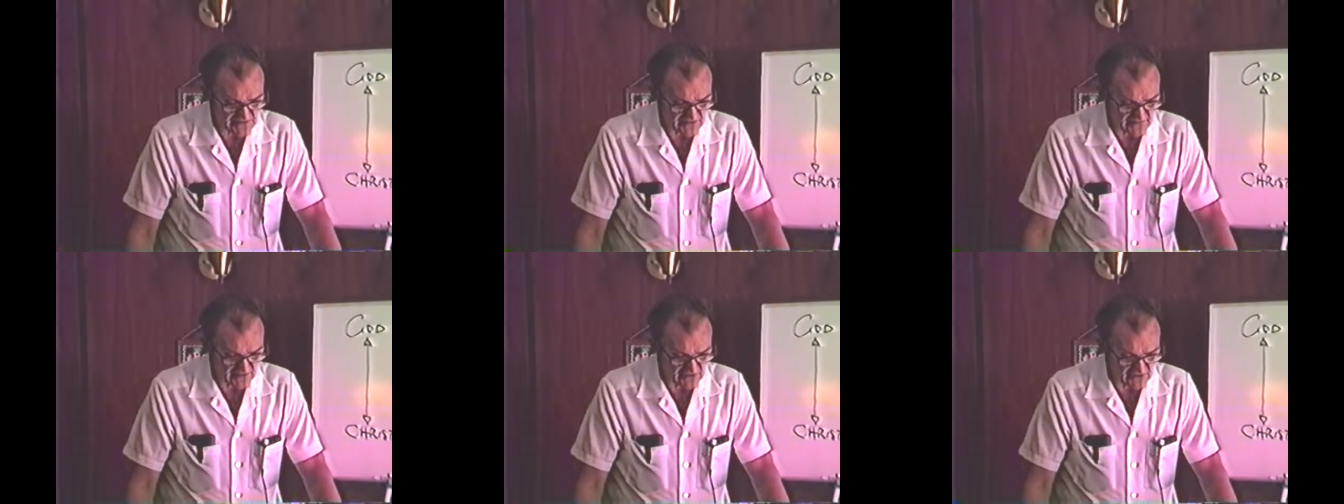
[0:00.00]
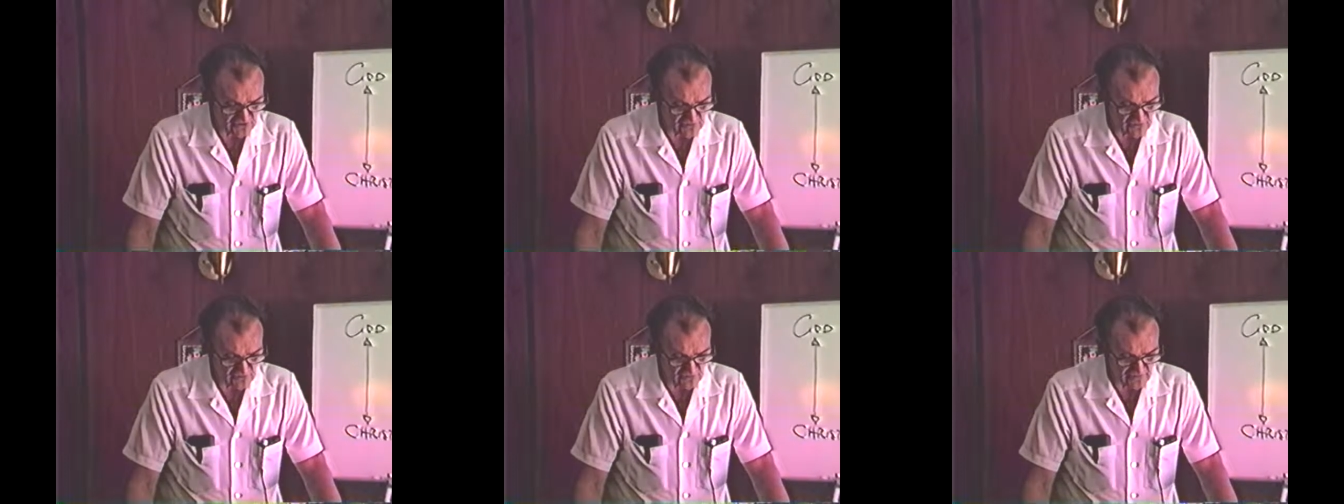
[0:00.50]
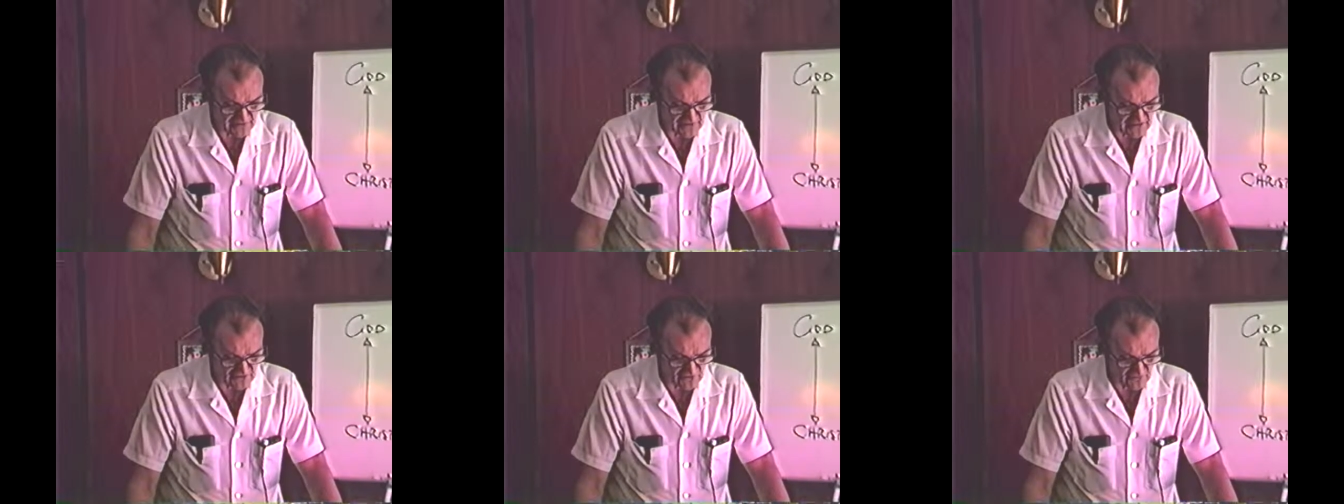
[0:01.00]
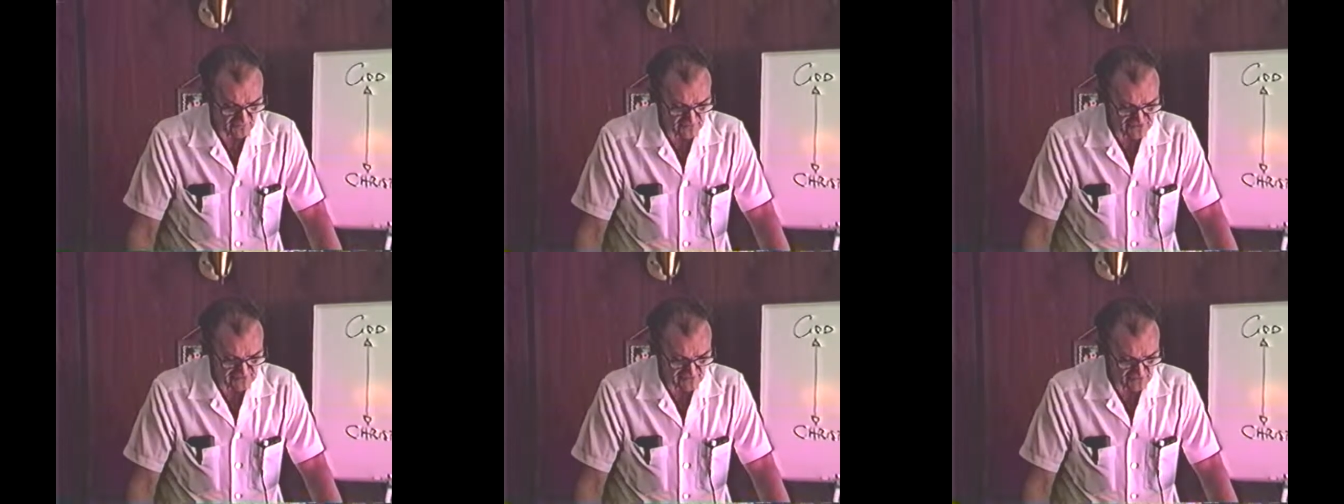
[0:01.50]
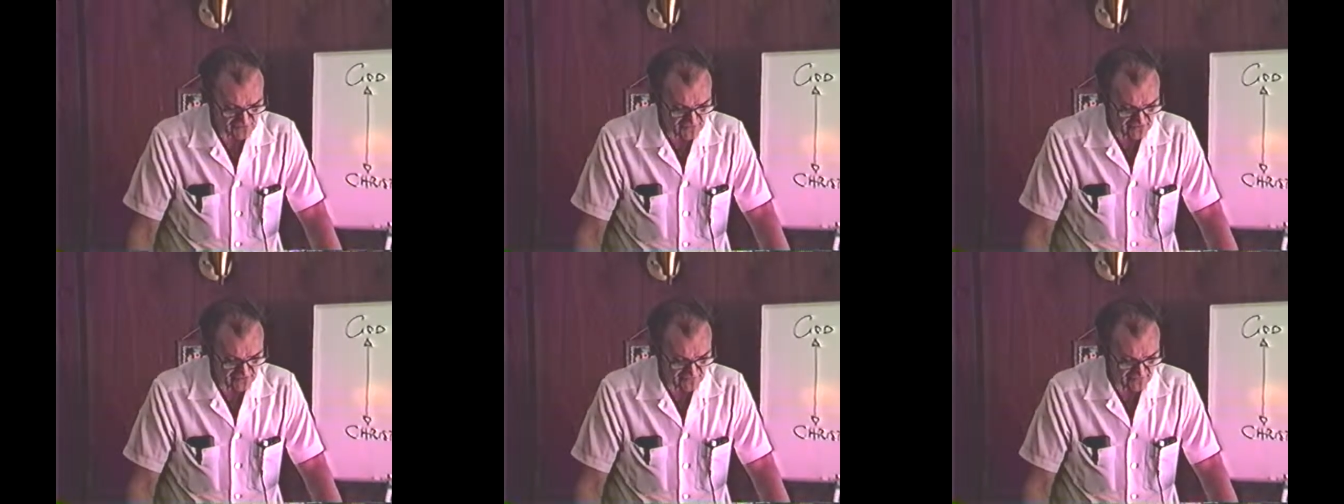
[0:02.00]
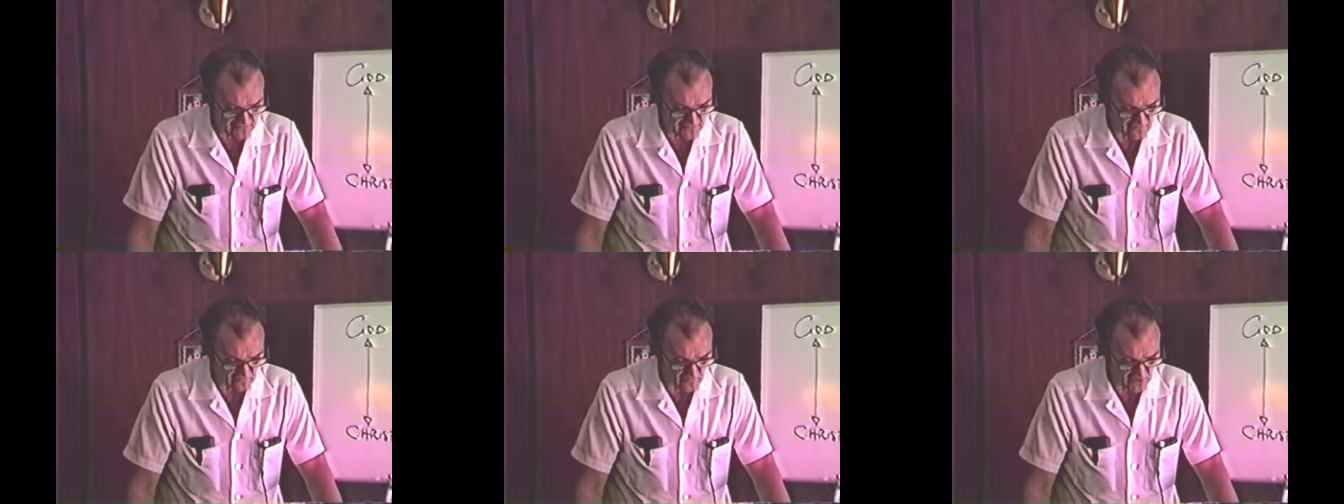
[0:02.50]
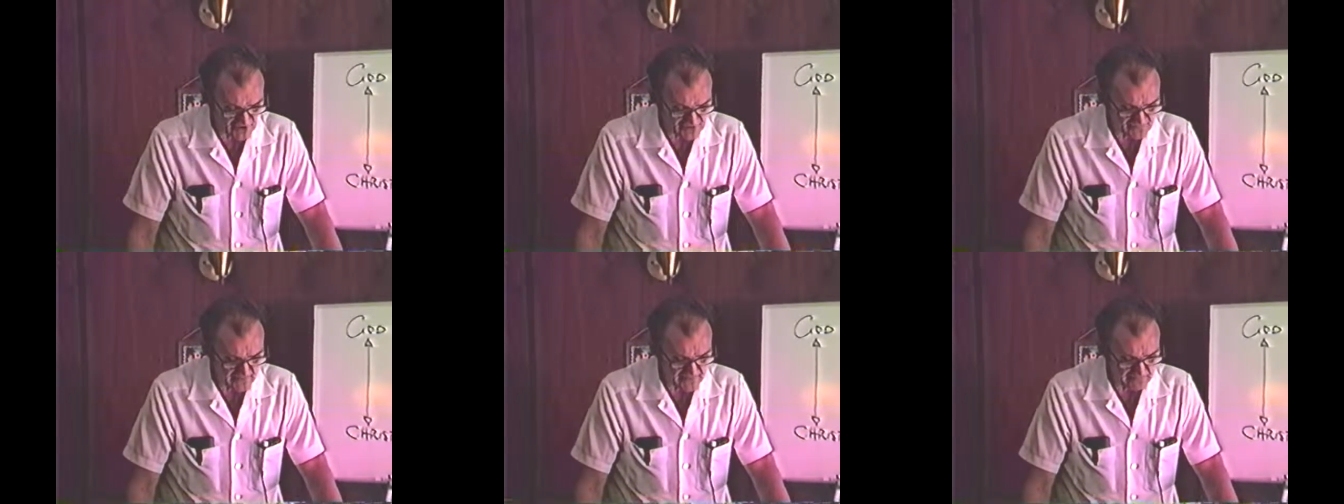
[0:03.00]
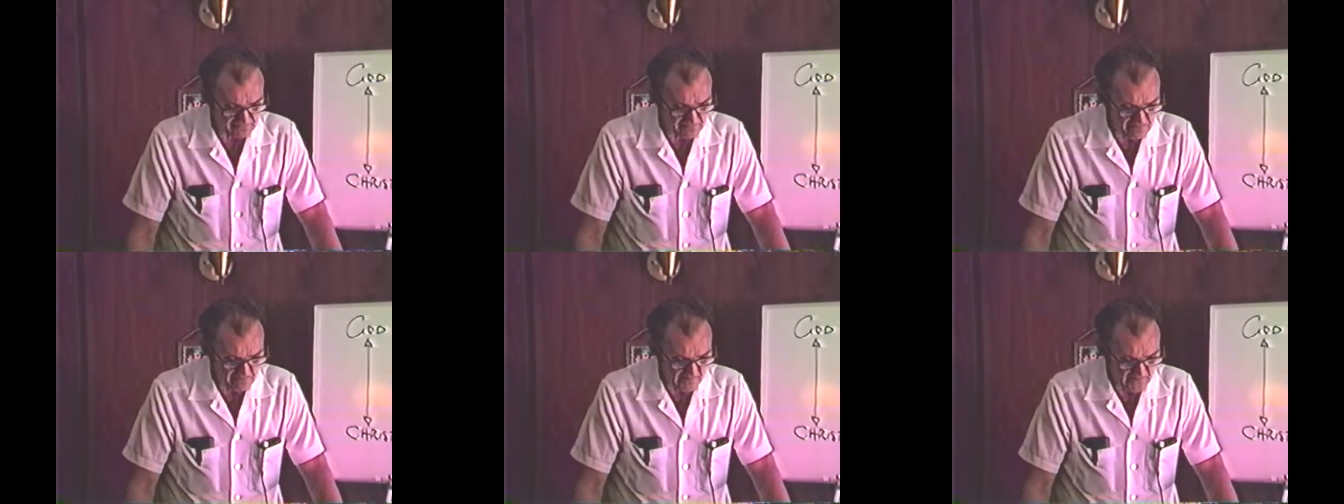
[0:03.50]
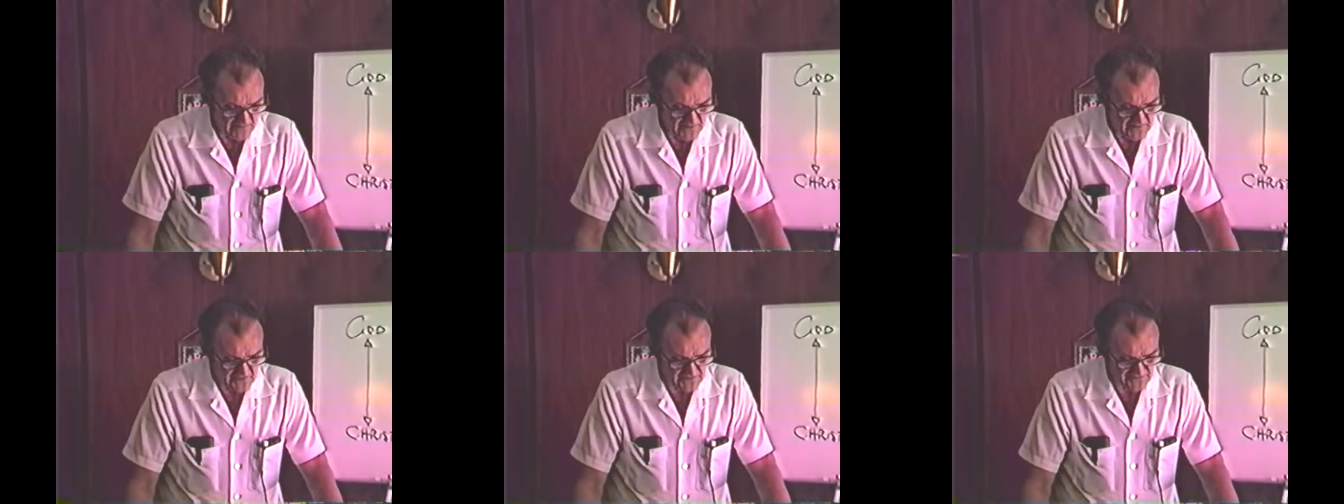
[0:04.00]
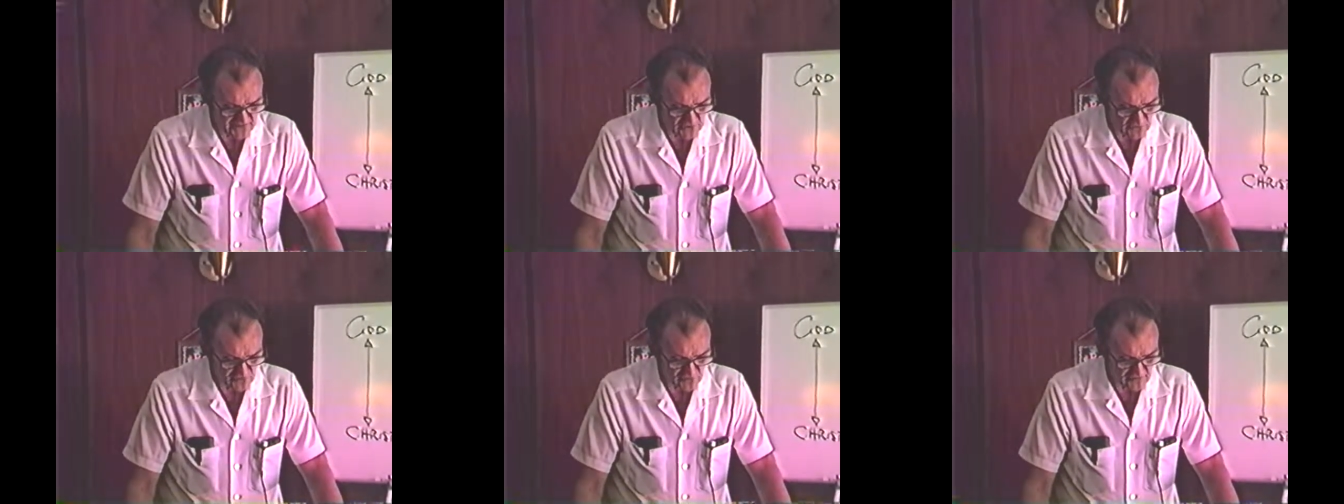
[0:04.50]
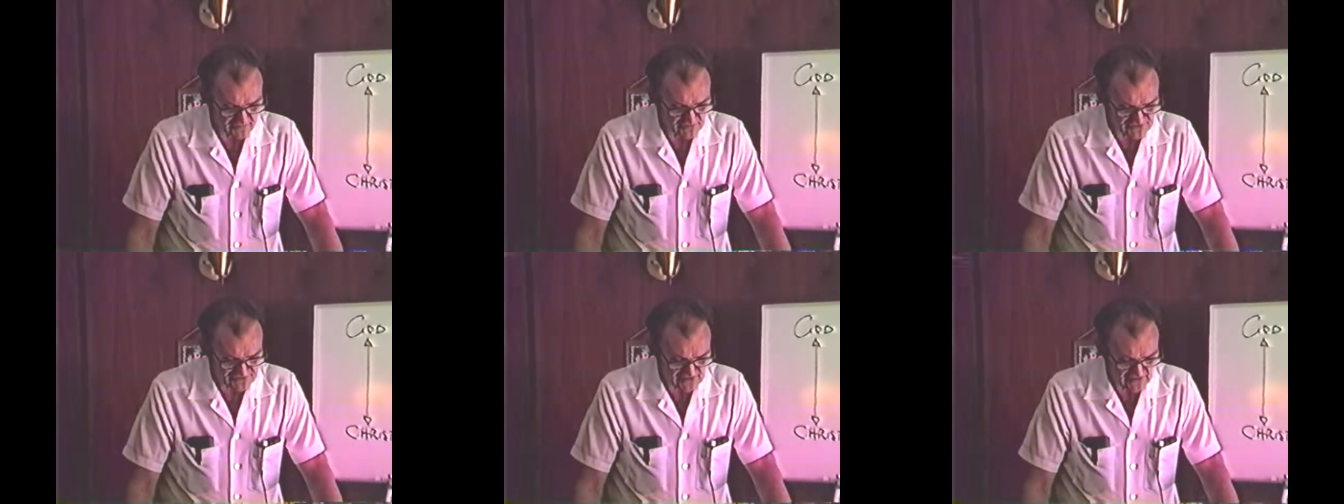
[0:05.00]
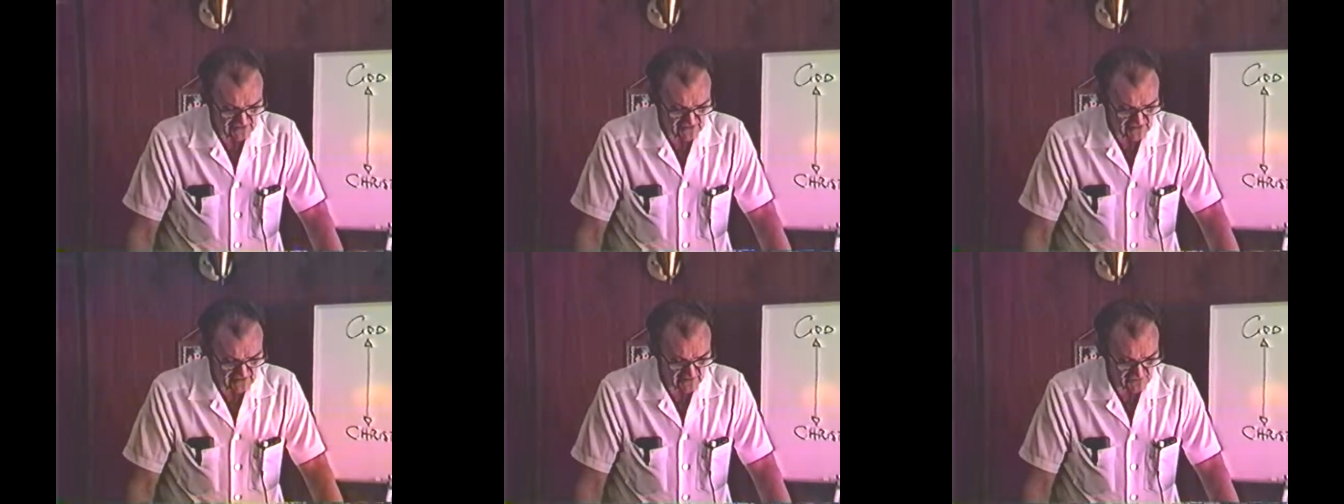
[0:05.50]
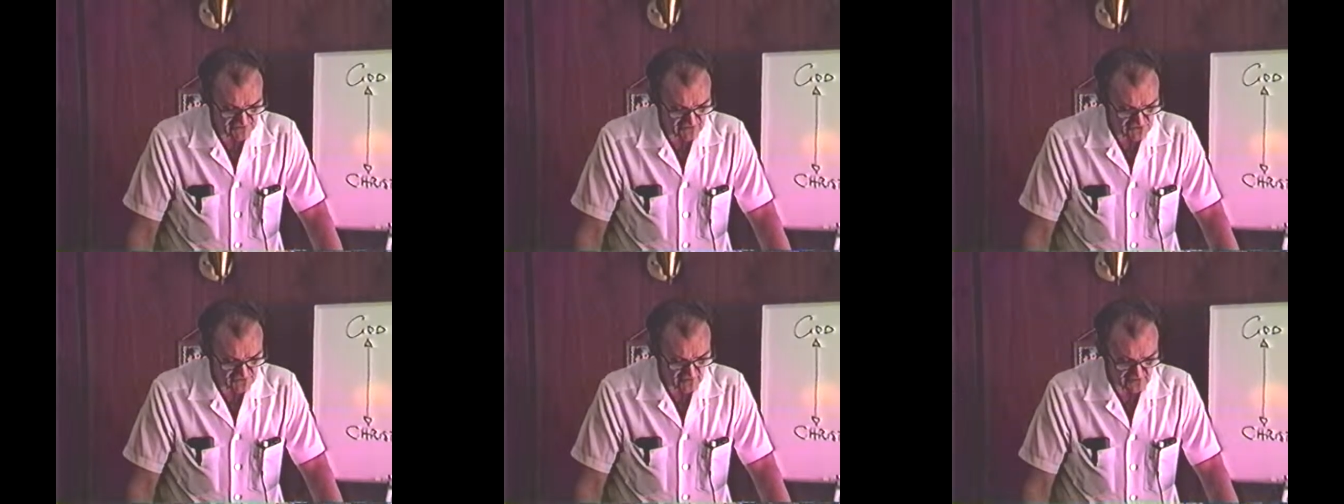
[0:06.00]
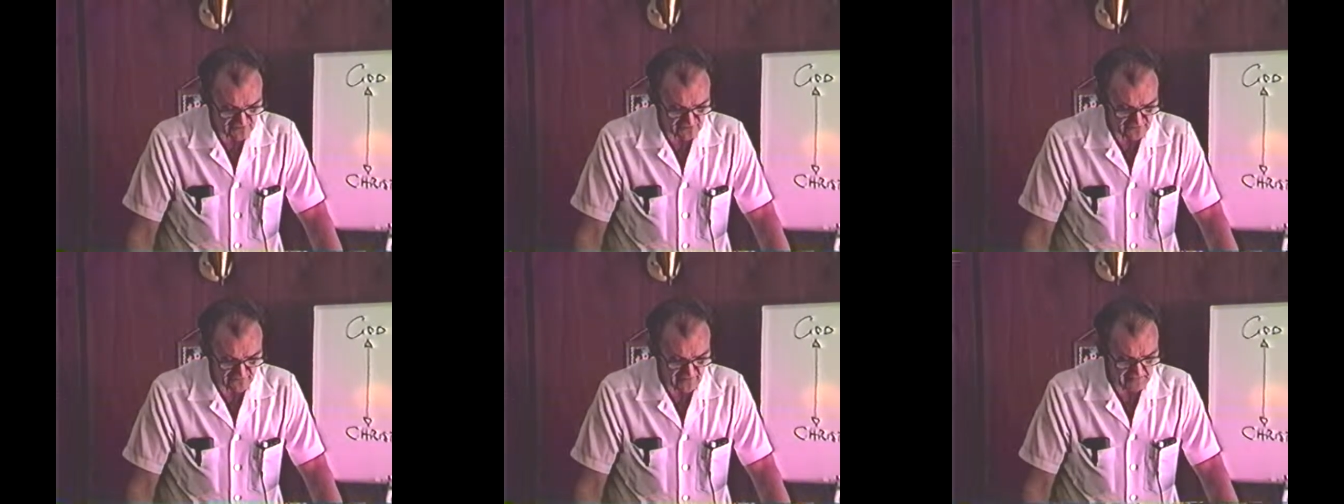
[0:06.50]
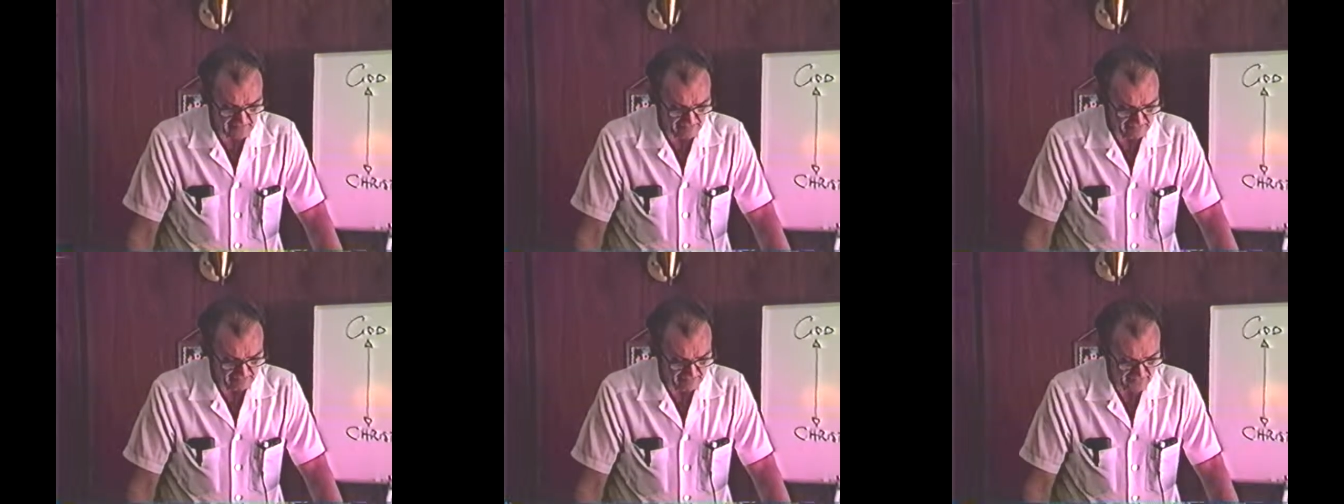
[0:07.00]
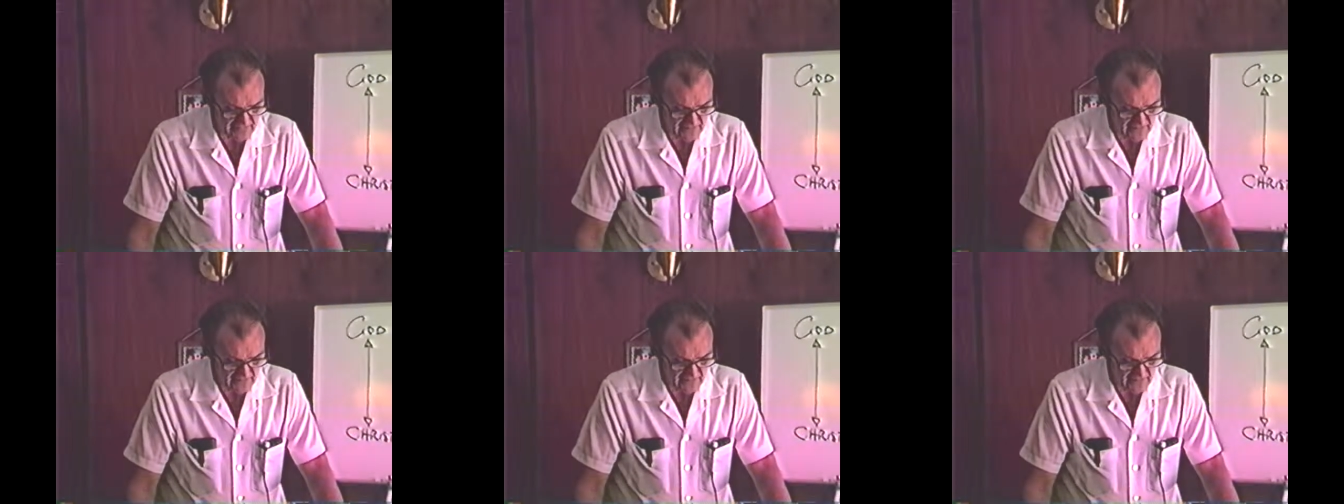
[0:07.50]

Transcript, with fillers: They knew that he had not received instruction from the wise men, yet they could not but see that he was instructed to them.